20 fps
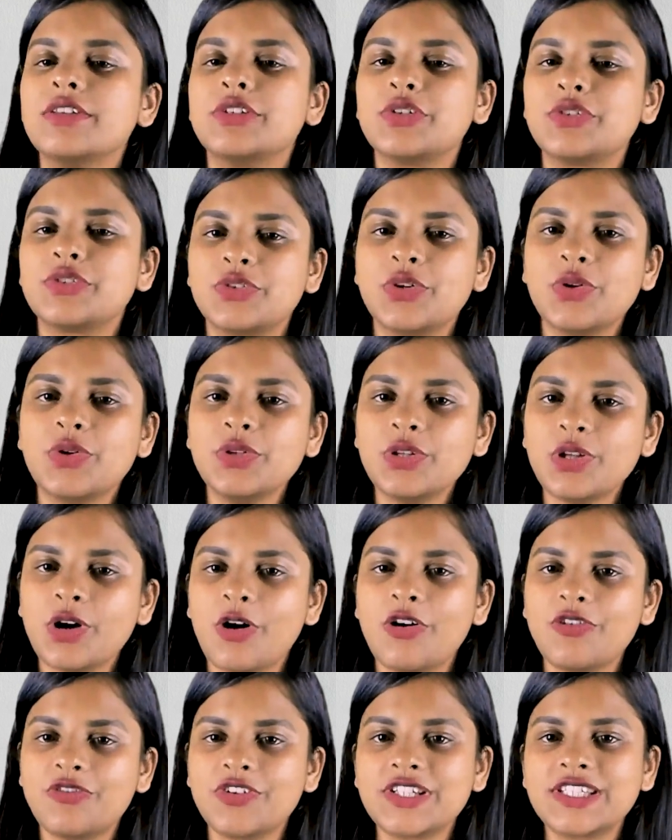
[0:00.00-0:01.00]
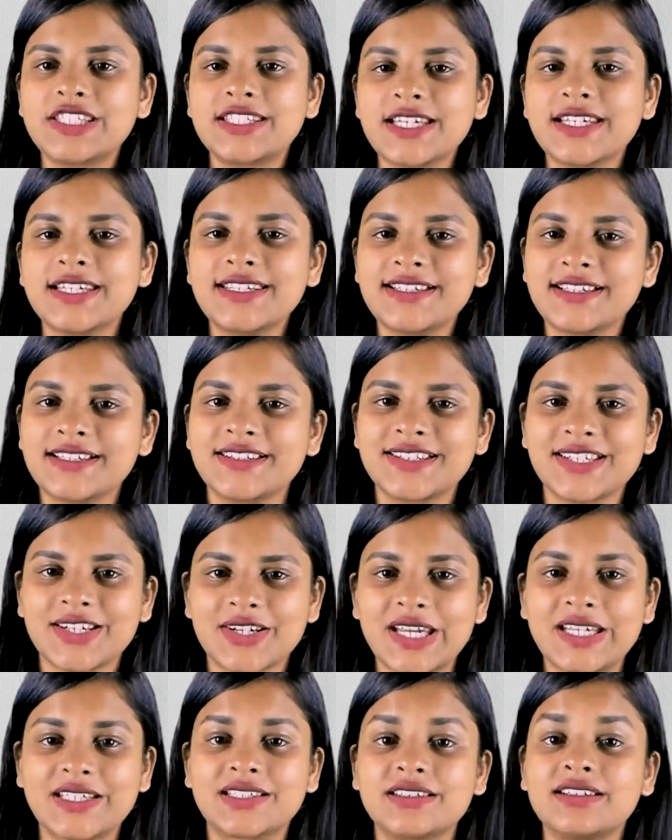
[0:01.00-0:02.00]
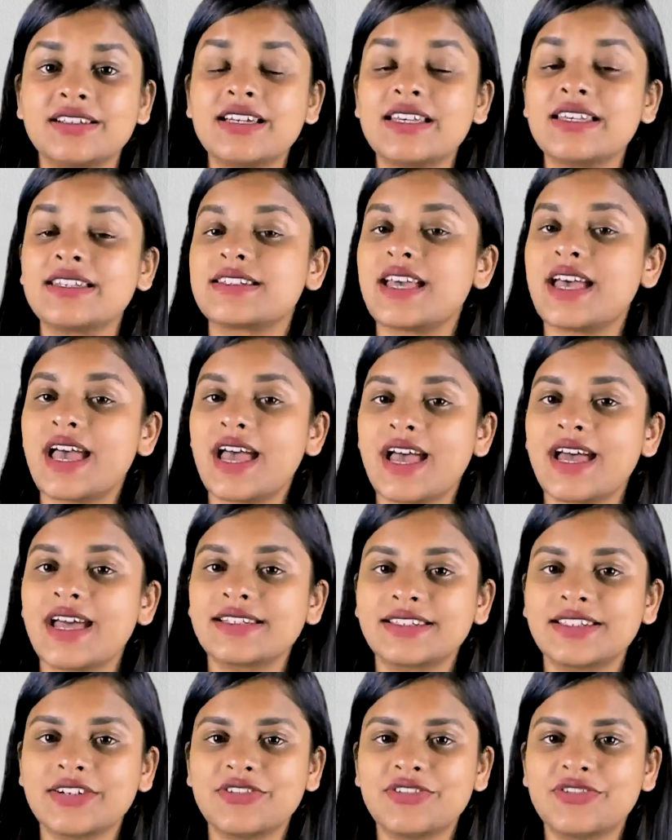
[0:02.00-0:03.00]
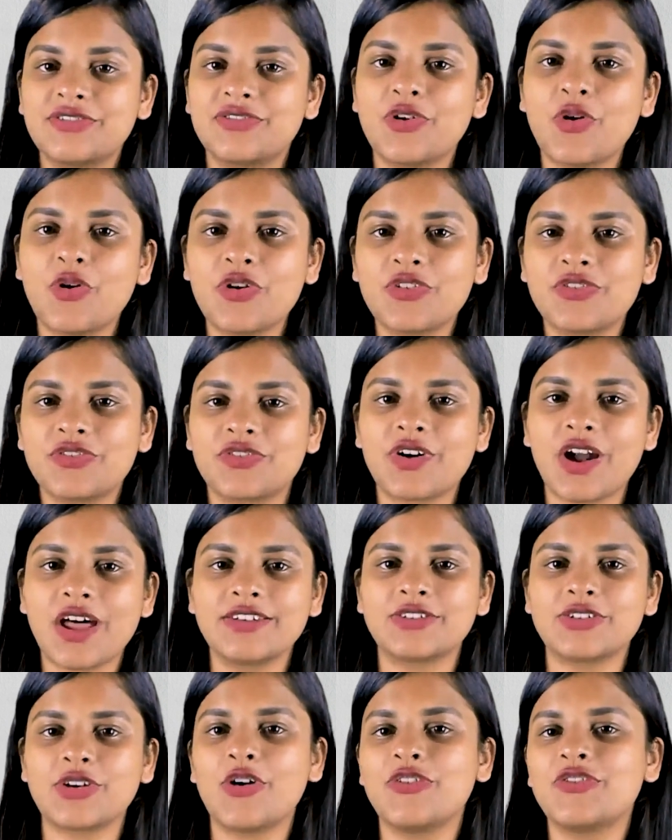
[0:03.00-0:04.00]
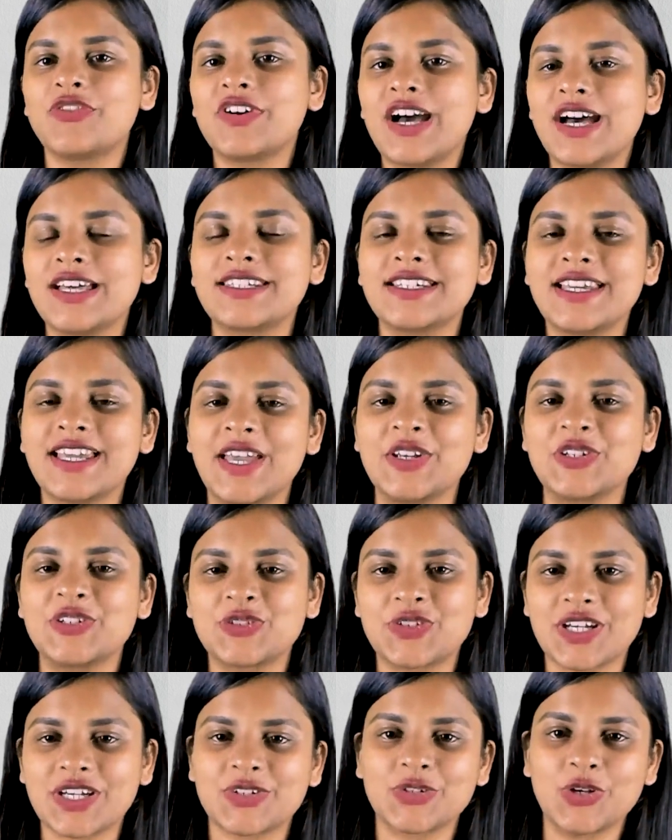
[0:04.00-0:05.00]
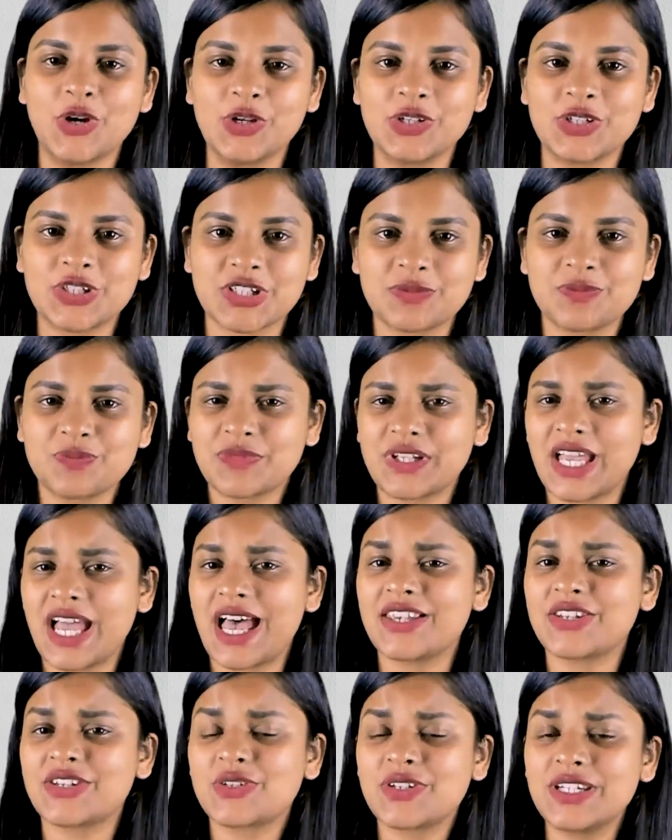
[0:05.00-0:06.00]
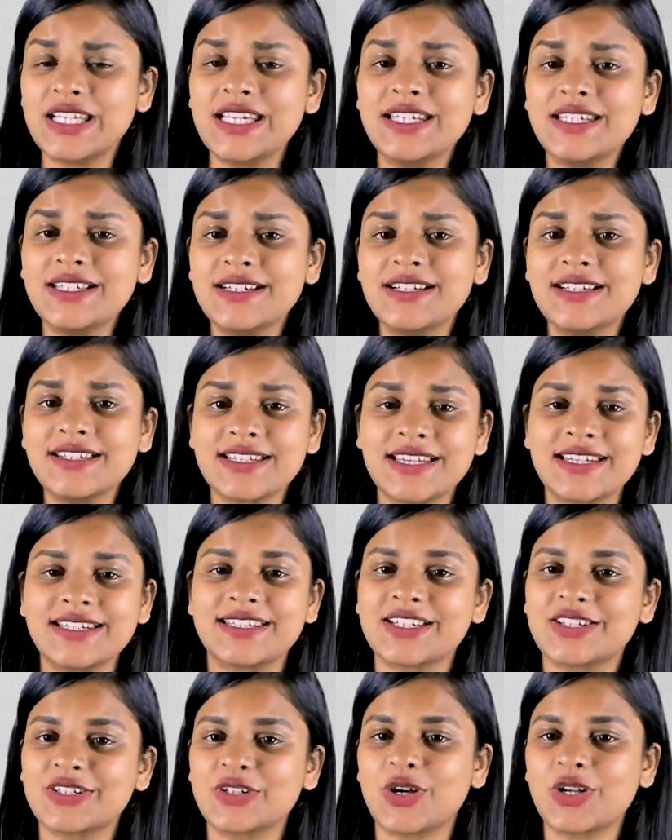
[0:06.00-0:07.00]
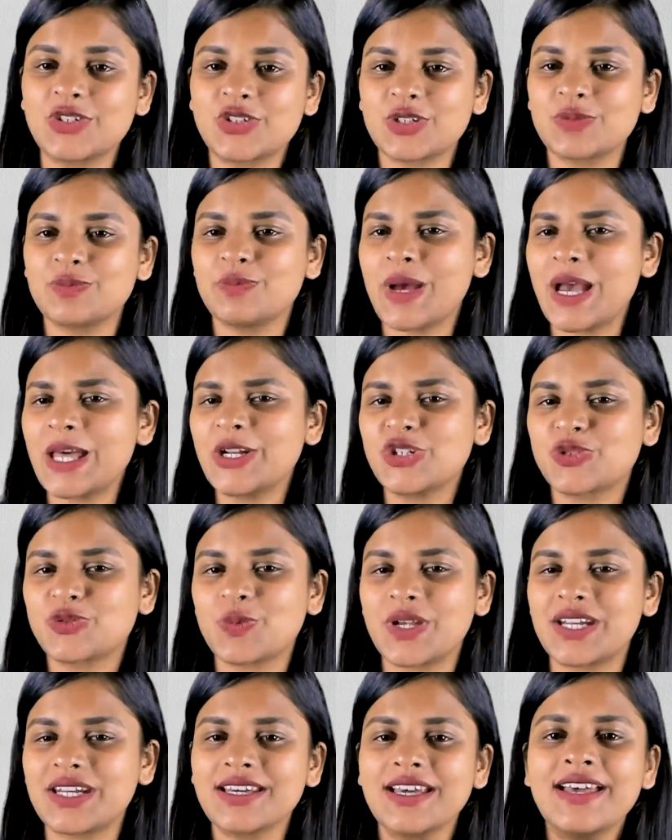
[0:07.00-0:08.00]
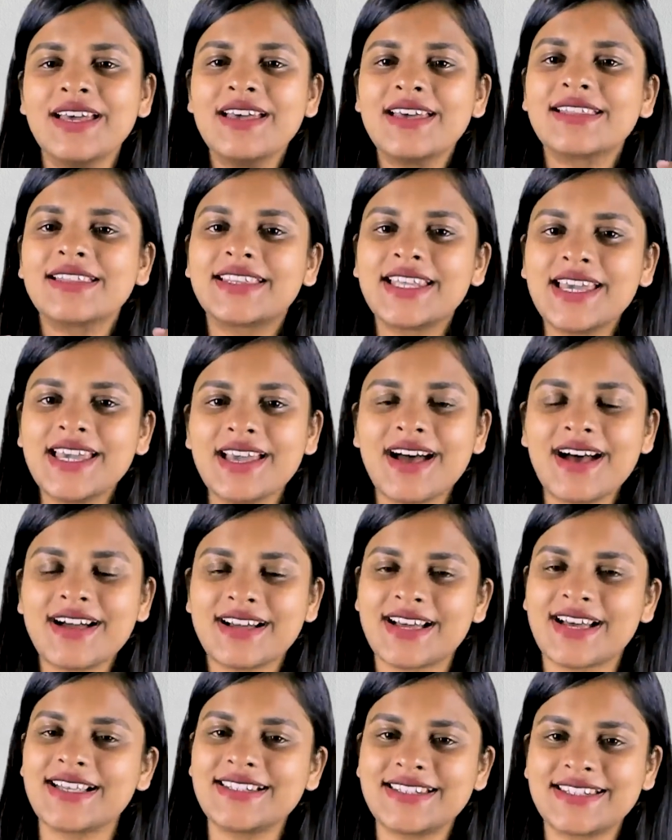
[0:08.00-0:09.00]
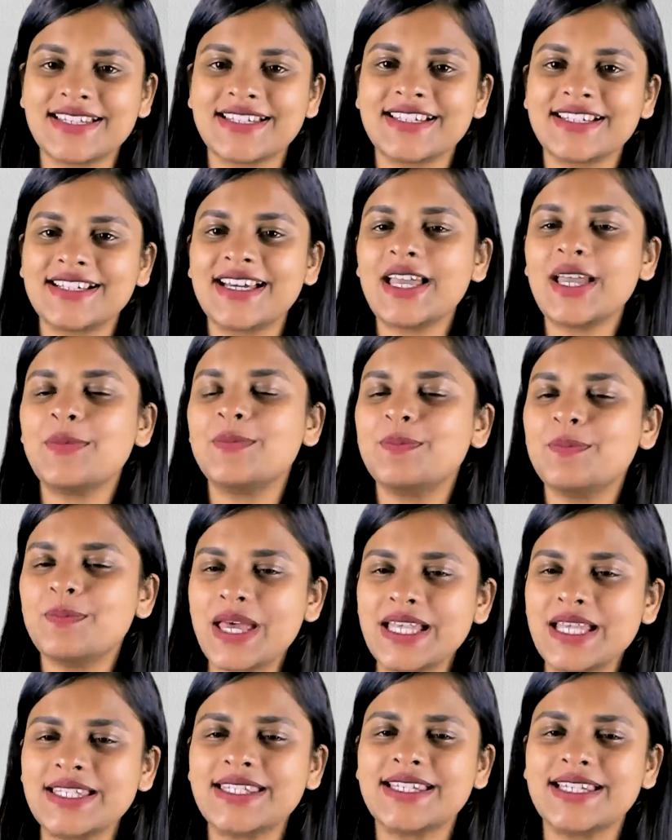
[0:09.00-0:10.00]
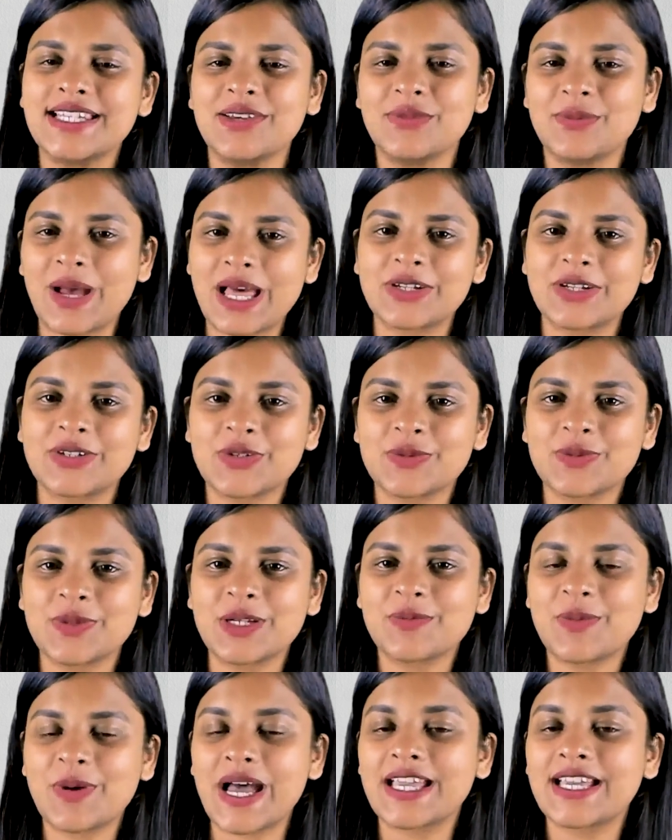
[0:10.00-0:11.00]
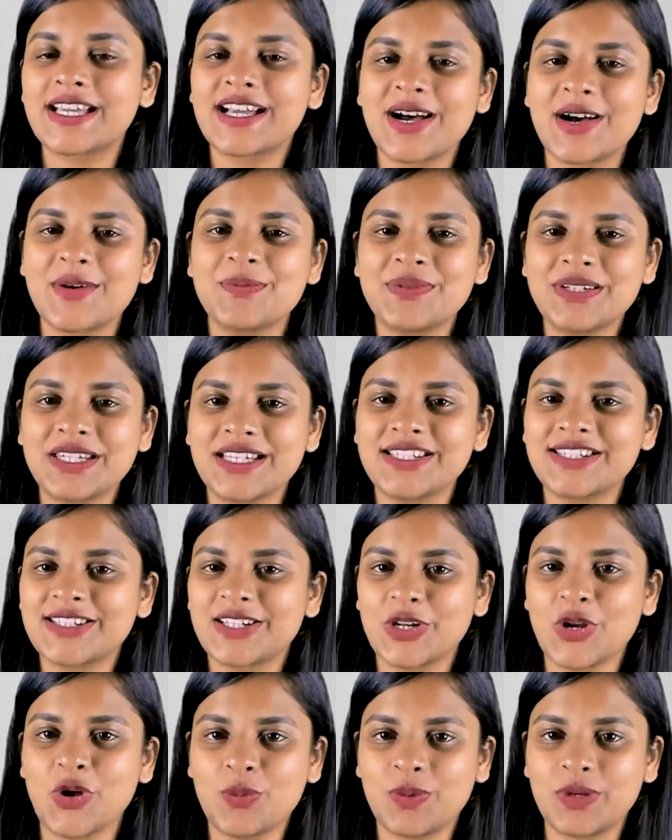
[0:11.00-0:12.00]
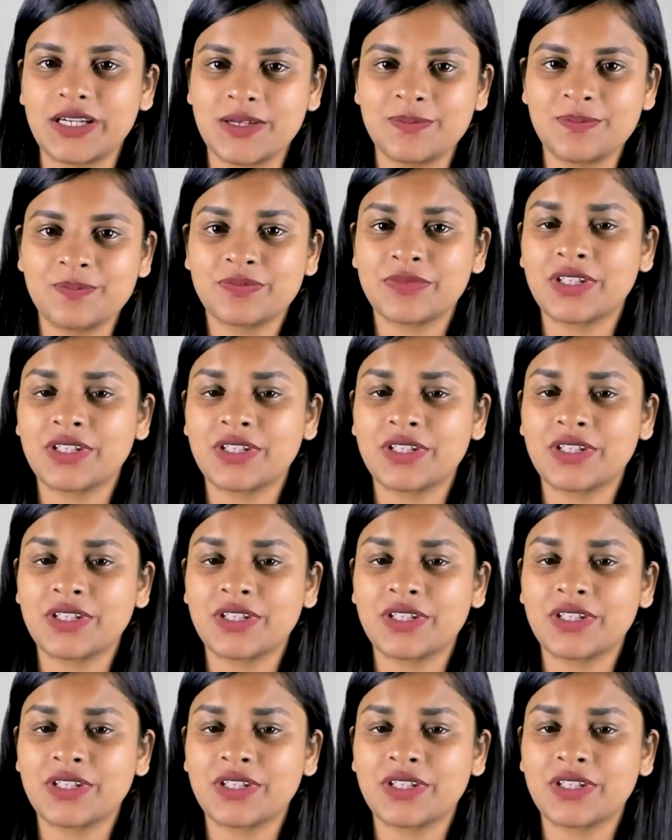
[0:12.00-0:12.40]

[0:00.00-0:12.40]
The role of a Technical Director is at the forefront of cutting-edge technology. As leaders in technology management, they are considered immensely valuable by companies globally.